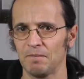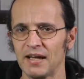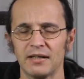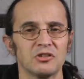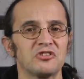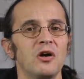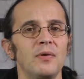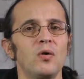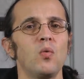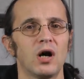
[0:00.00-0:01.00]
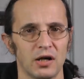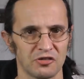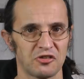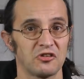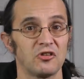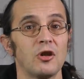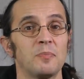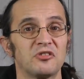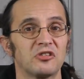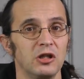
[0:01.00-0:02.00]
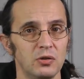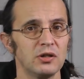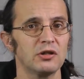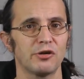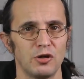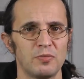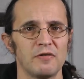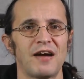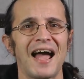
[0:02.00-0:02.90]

And so it was that an obscure group of